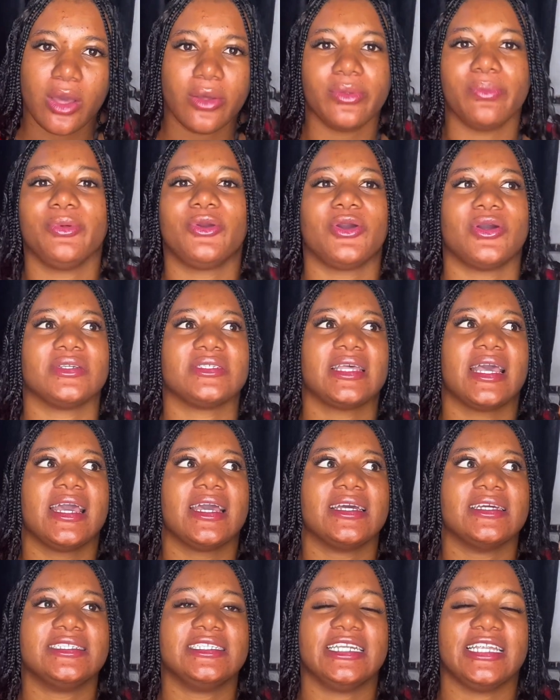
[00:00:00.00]
because
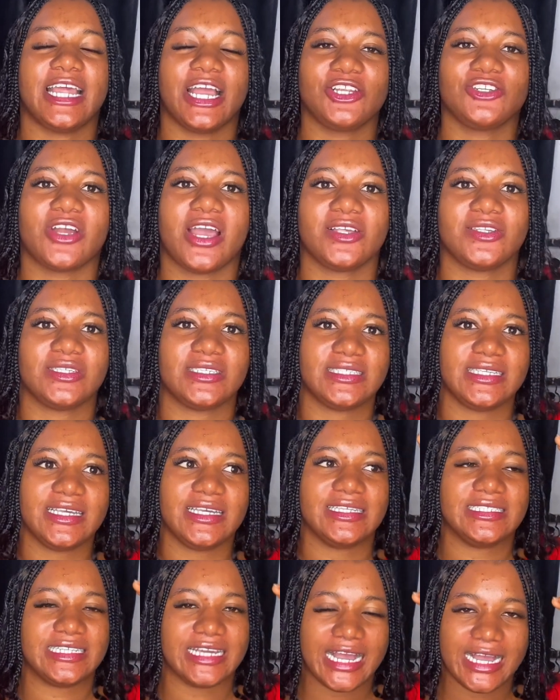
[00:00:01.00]
the lecturer has to
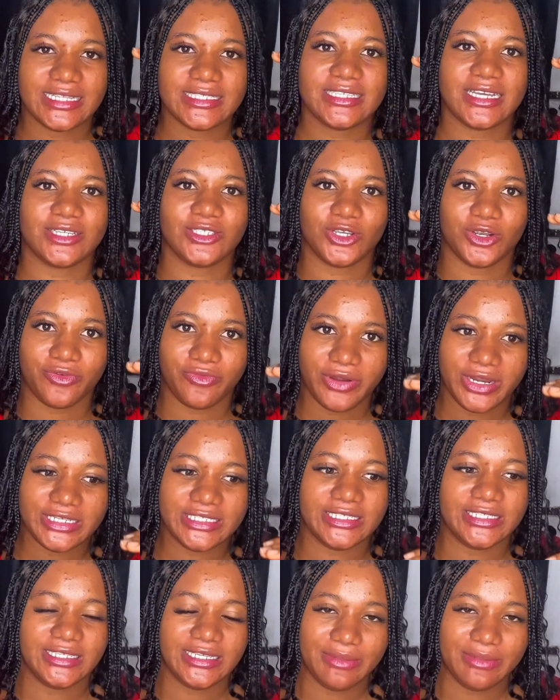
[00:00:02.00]
see the answers already